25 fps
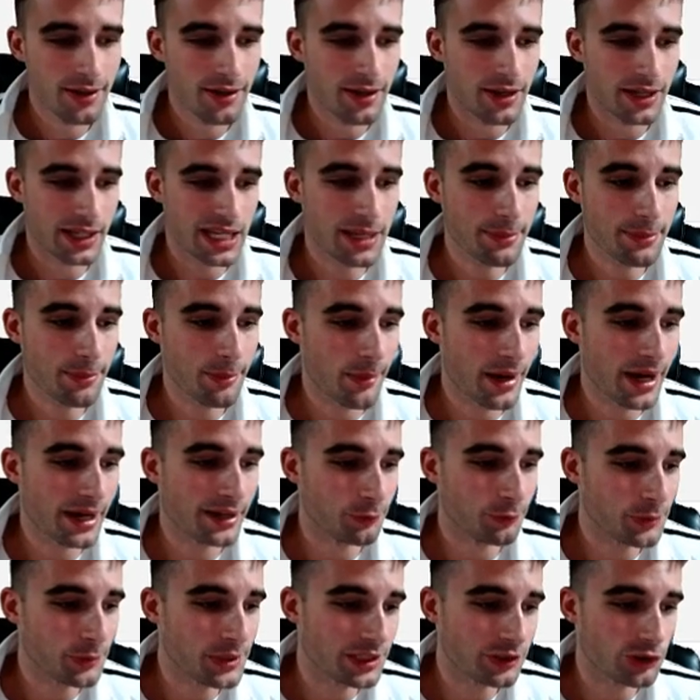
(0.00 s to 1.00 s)
And keep in
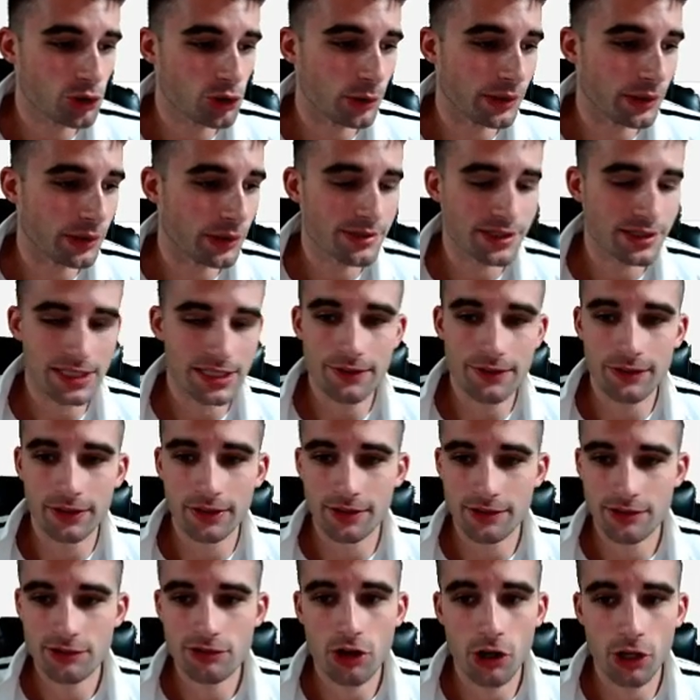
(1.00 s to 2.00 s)
mind, in week 2, he wasn't even
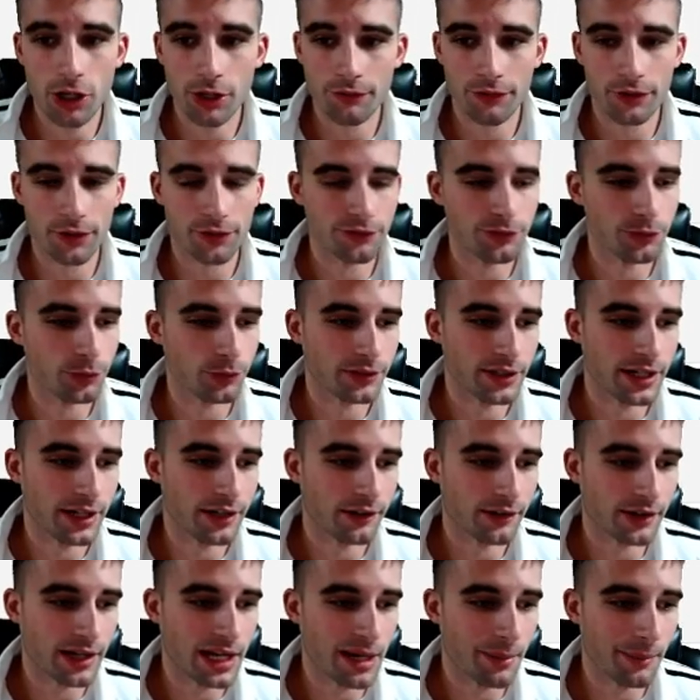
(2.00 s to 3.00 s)
the starter for the full
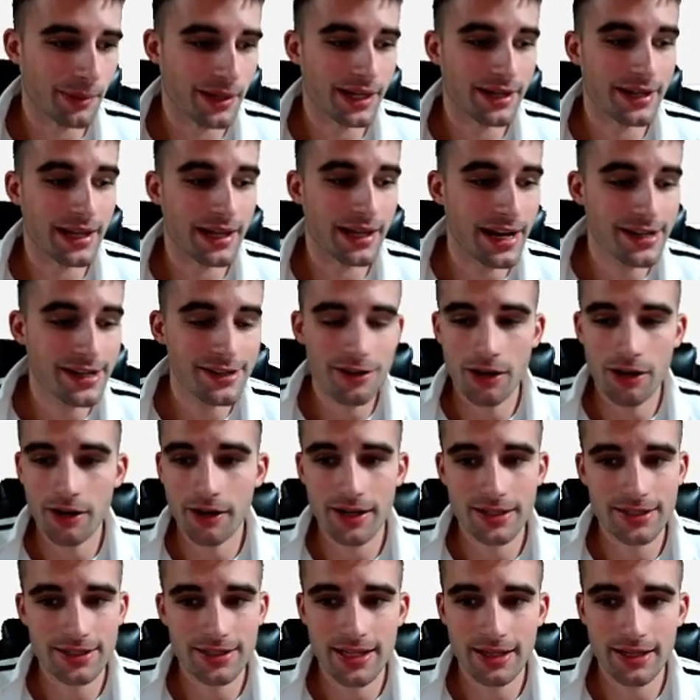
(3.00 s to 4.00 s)
entire game. But he had 8
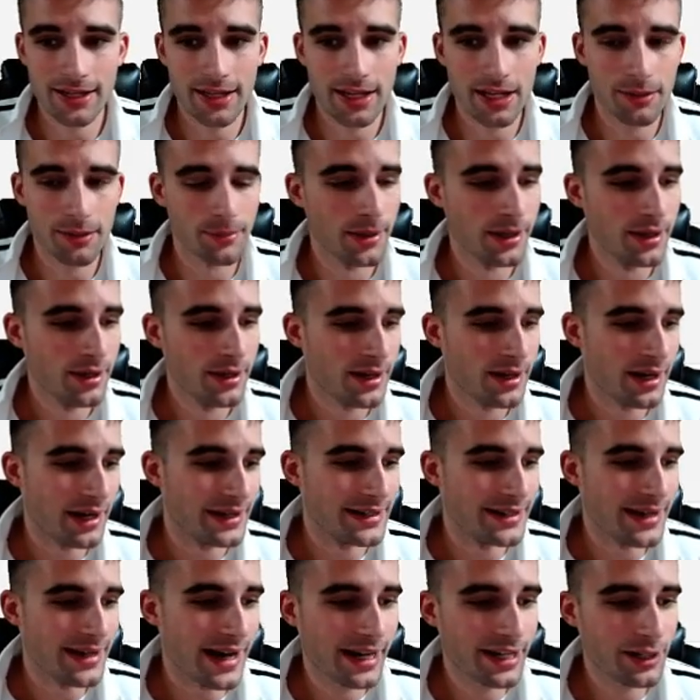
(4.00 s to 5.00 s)
targets in that game,
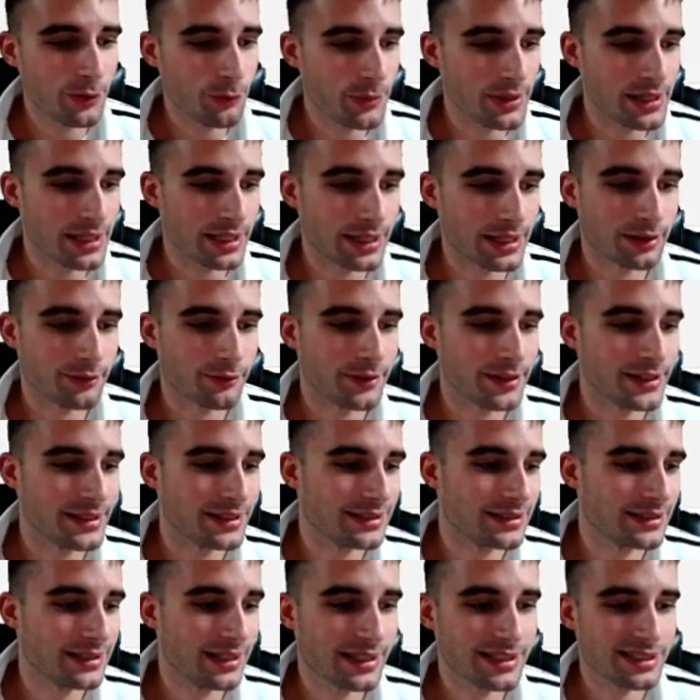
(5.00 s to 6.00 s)
9 in week 3,
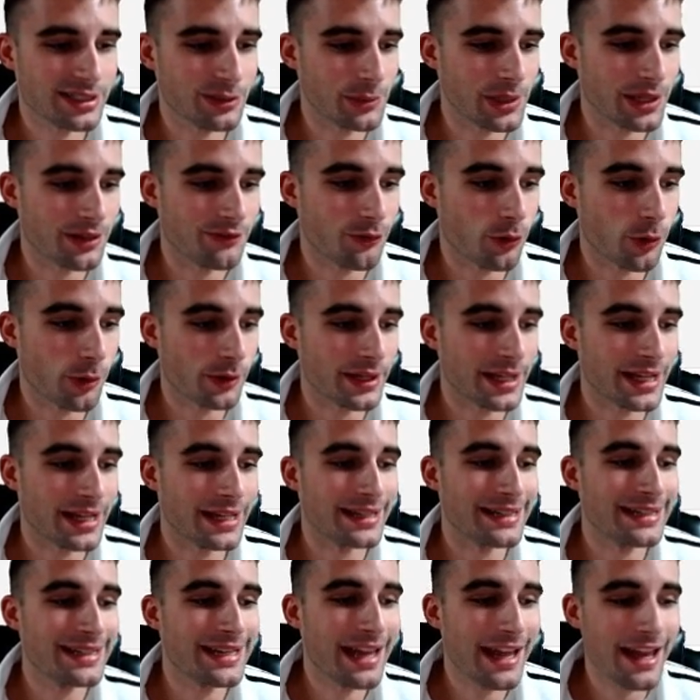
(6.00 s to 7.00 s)
6 in week 4. And he
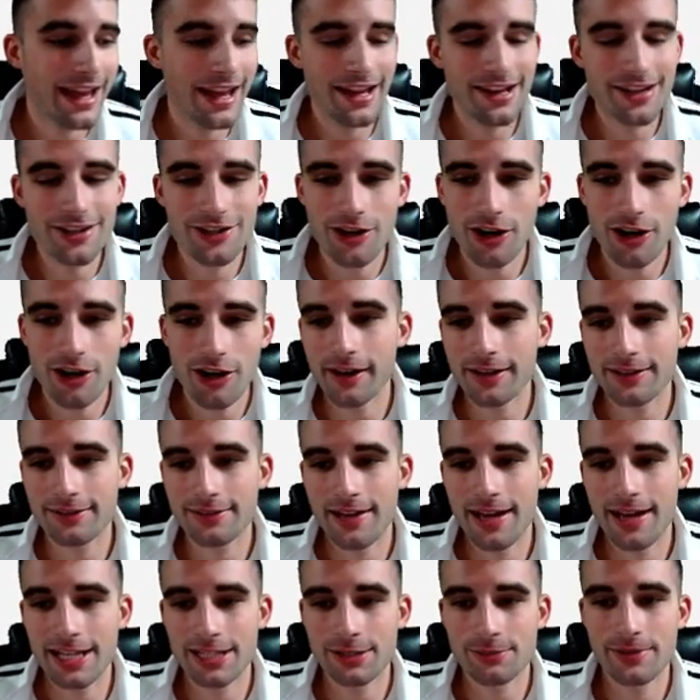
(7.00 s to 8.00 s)
had 10 targets
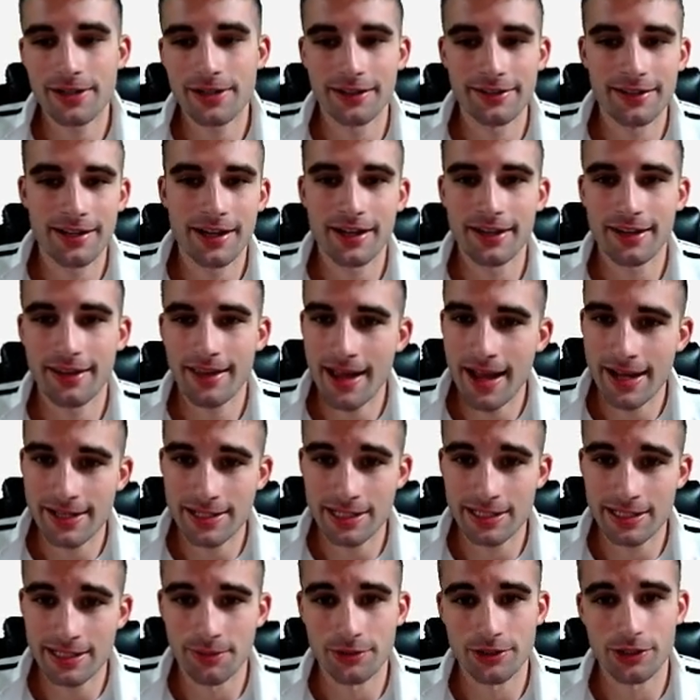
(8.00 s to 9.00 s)
last week on 9
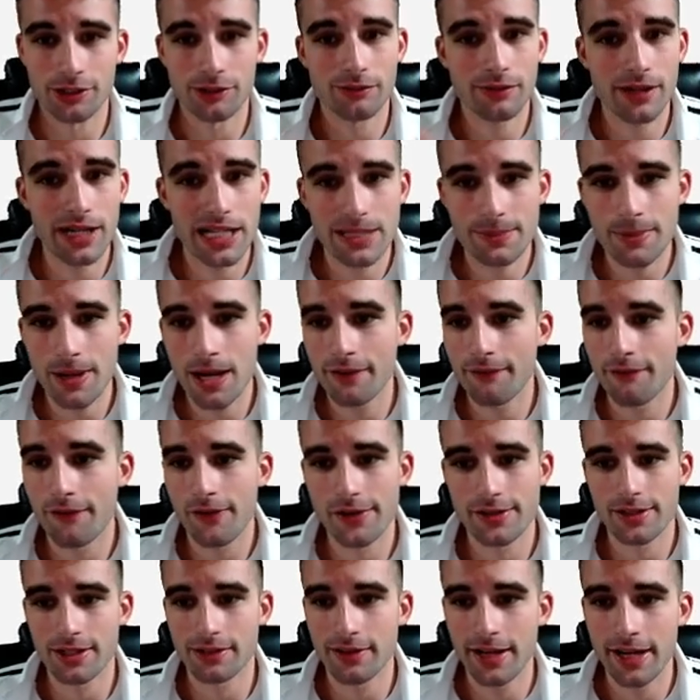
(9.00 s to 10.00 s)
catches. And it was a great spot
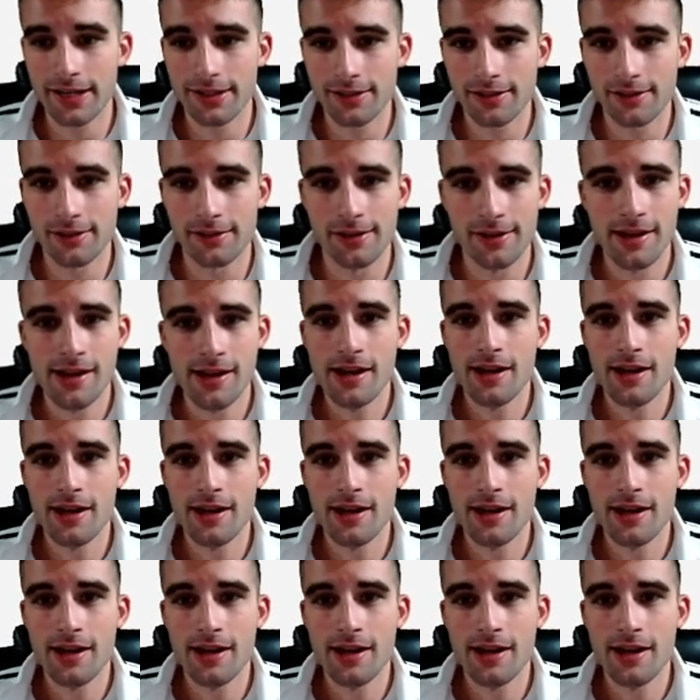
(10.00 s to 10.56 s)
versus Atlanta.